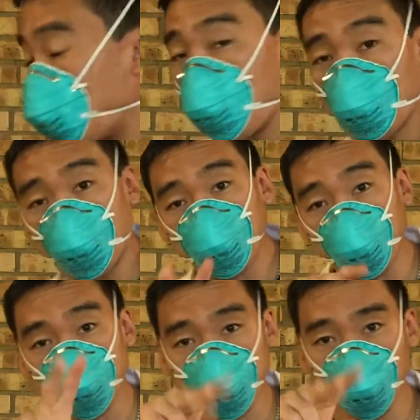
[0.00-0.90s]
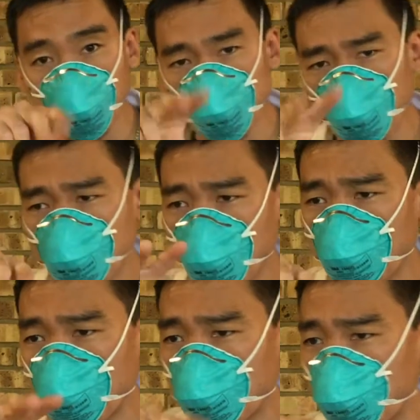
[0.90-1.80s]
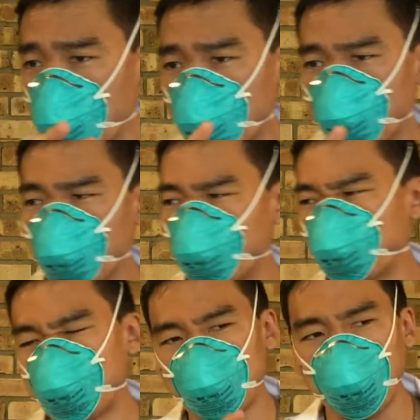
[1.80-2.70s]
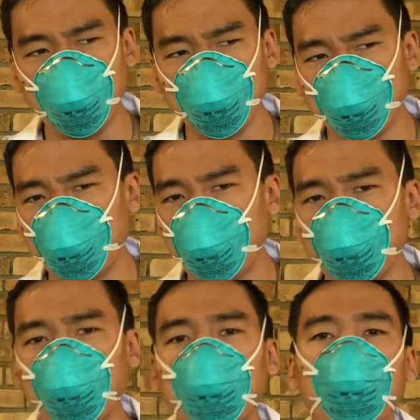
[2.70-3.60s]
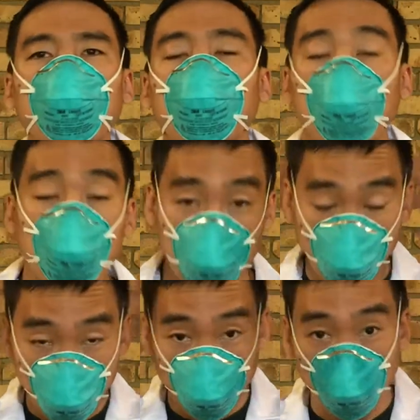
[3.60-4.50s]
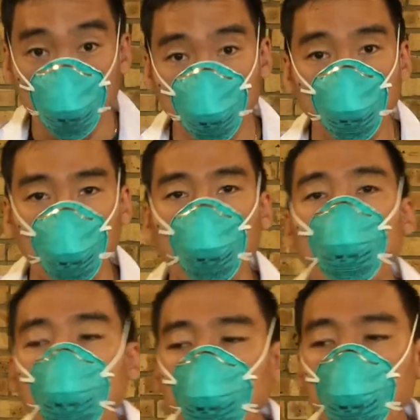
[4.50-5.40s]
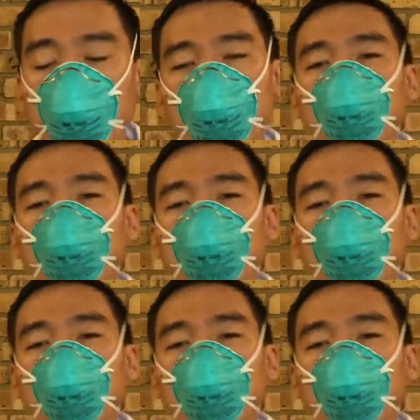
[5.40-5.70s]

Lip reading: And they take smoke or something that stinks and tastes funny, they put a hood over your